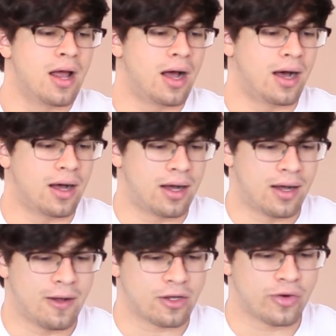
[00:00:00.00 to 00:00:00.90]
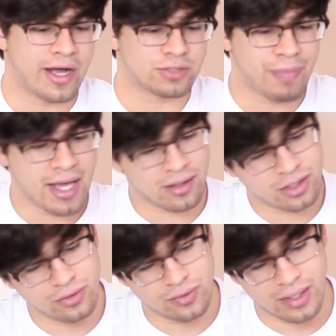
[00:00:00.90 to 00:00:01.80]
Crash
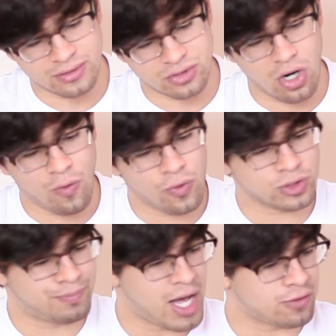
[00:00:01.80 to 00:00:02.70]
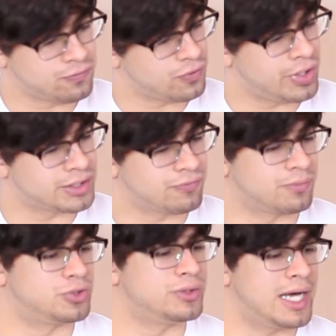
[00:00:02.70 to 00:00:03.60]
Bandicoot and Star Wars Battlefront
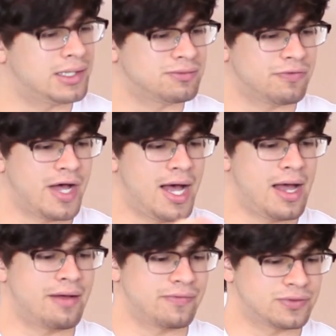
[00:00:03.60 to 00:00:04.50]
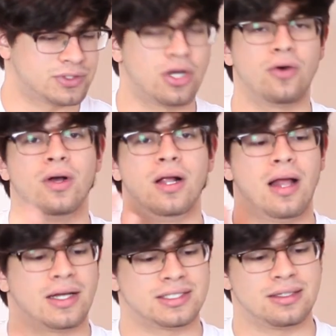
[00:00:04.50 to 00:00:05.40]
from 2005. So,
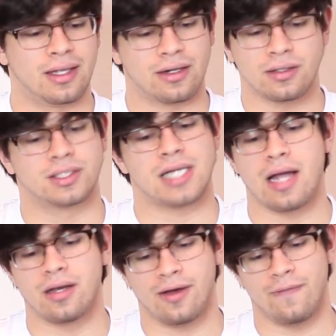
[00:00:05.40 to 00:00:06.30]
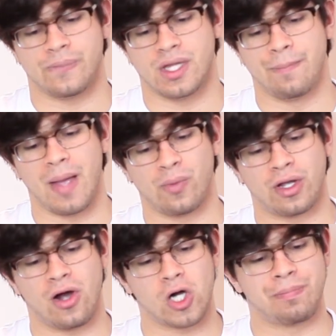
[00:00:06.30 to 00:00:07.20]
I'll see you later. Side note, the memory
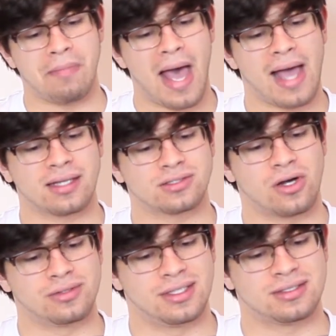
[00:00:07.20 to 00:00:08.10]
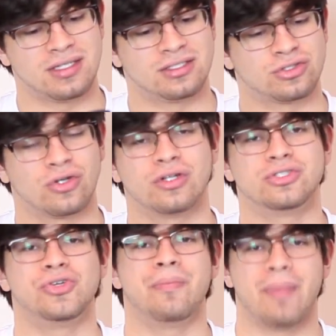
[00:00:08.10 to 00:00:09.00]
card max on this is
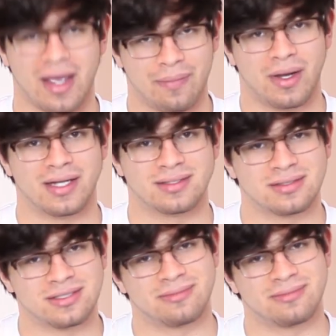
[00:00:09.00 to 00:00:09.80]
32 megabytes.